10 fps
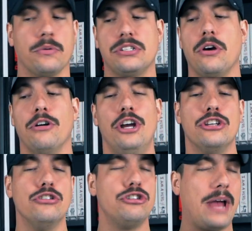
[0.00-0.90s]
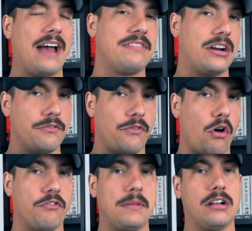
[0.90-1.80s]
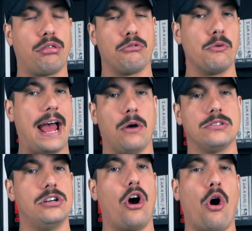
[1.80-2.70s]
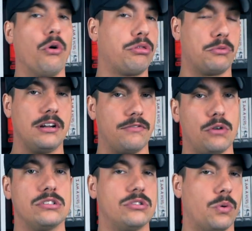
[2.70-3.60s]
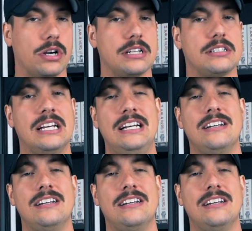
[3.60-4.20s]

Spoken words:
So you do have their involvement throughout all three of those stories.